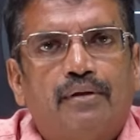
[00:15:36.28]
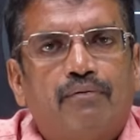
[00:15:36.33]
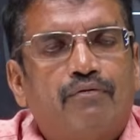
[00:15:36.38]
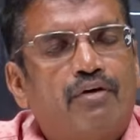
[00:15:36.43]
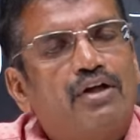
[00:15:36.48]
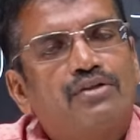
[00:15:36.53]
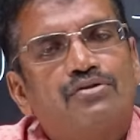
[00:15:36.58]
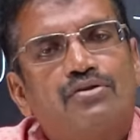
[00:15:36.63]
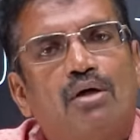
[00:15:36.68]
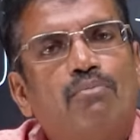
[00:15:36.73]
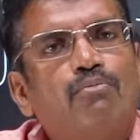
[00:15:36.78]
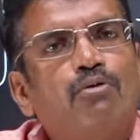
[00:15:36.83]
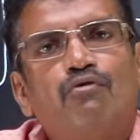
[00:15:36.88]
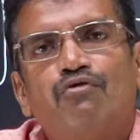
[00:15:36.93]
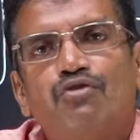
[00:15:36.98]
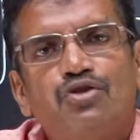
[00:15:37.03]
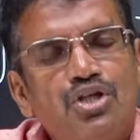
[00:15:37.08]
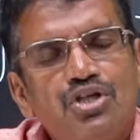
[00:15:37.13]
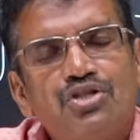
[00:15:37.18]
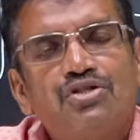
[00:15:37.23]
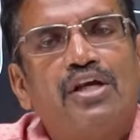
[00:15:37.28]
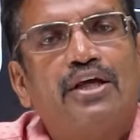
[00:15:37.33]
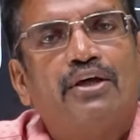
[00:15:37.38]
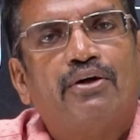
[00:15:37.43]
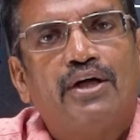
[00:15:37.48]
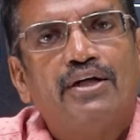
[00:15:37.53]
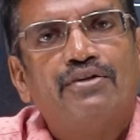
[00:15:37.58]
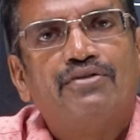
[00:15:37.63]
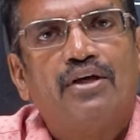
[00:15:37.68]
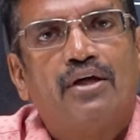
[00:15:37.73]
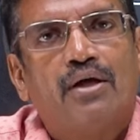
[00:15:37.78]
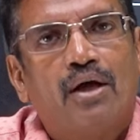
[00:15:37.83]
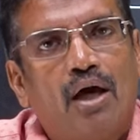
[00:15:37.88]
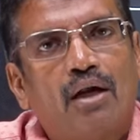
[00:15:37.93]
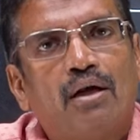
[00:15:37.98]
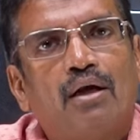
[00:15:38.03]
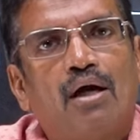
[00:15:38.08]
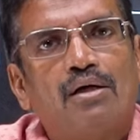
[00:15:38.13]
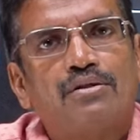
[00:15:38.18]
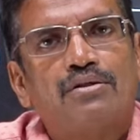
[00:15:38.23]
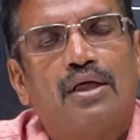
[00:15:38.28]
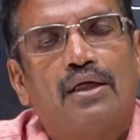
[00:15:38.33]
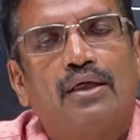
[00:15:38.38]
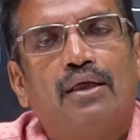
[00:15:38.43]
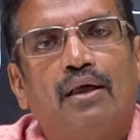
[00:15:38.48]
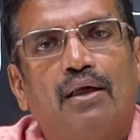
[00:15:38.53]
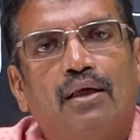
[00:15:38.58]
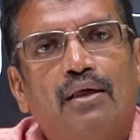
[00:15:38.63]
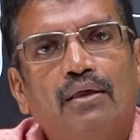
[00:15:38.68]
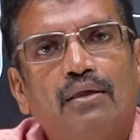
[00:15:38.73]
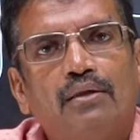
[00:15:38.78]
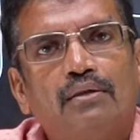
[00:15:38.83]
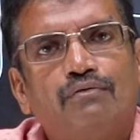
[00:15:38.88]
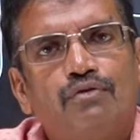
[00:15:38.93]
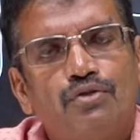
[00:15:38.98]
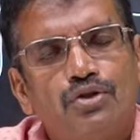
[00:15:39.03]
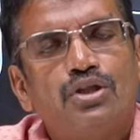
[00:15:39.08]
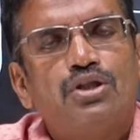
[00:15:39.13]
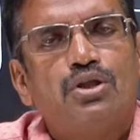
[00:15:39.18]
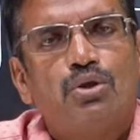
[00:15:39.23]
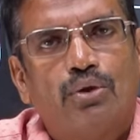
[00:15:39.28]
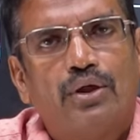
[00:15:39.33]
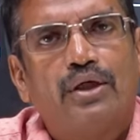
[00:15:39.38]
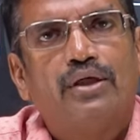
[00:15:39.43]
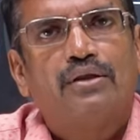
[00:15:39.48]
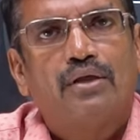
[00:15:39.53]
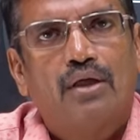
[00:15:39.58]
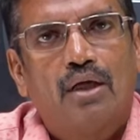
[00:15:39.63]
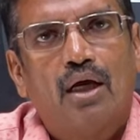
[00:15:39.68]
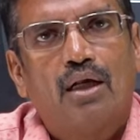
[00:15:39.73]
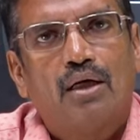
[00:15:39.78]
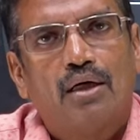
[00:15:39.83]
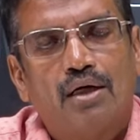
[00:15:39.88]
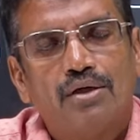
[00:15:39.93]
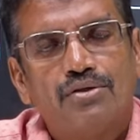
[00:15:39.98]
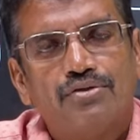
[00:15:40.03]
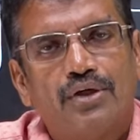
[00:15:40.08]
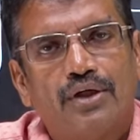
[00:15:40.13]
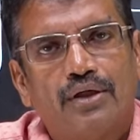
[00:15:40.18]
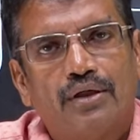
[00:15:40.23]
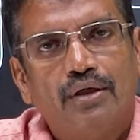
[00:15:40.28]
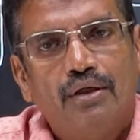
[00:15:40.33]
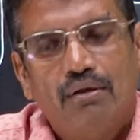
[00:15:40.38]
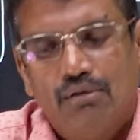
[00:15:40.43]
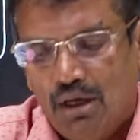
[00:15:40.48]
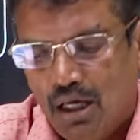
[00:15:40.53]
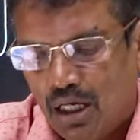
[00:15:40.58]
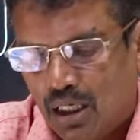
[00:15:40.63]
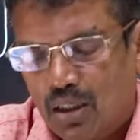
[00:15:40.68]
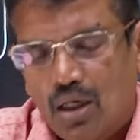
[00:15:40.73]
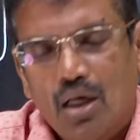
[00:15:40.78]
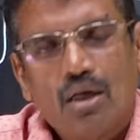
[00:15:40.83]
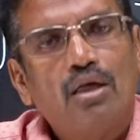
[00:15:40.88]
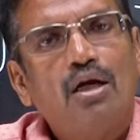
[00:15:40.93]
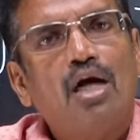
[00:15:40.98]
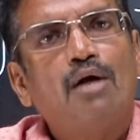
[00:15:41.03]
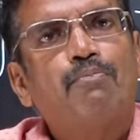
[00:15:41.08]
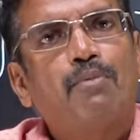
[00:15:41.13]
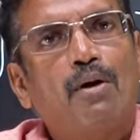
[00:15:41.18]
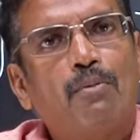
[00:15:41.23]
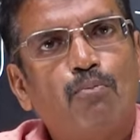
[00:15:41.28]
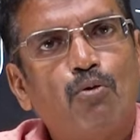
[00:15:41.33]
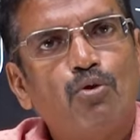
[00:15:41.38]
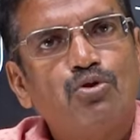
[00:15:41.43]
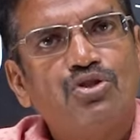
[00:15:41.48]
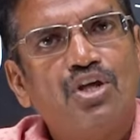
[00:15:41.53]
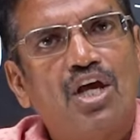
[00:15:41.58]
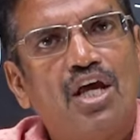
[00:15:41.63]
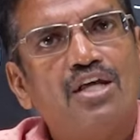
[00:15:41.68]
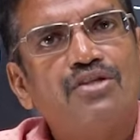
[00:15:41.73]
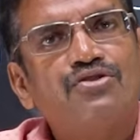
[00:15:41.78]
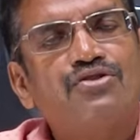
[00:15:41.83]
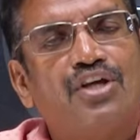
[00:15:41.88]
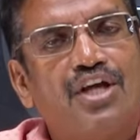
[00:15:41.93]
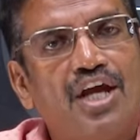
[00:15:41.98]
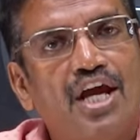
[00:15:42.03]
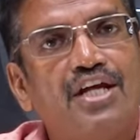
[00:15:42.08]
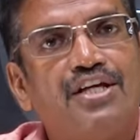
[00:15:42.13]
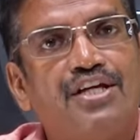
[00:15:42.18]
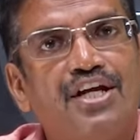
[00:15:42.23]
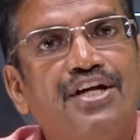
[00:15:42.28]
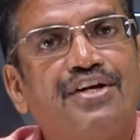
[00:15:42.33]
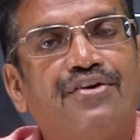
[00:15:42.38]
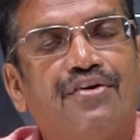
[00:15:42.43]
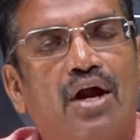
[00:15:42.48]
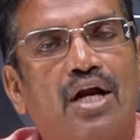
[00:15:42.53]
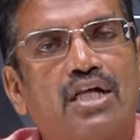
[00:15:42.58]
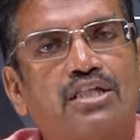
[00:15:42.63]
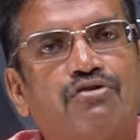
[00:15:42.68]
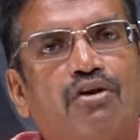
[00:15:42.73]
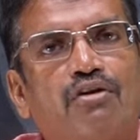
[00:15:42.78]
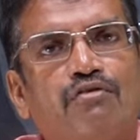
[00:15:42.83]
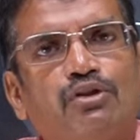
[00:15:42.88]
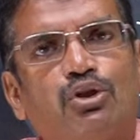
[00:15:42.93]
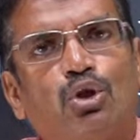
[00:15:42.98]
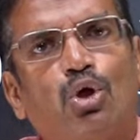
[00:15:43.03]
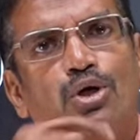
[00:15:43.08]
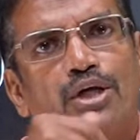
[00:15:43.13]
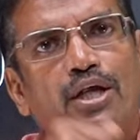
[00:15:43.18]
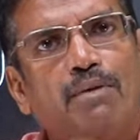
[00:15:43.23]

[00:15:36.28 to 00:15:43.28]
For example, if we just look at the Carnot cycle, if we just look at the Carnot cycle, Carnot proposes a heat transfer with no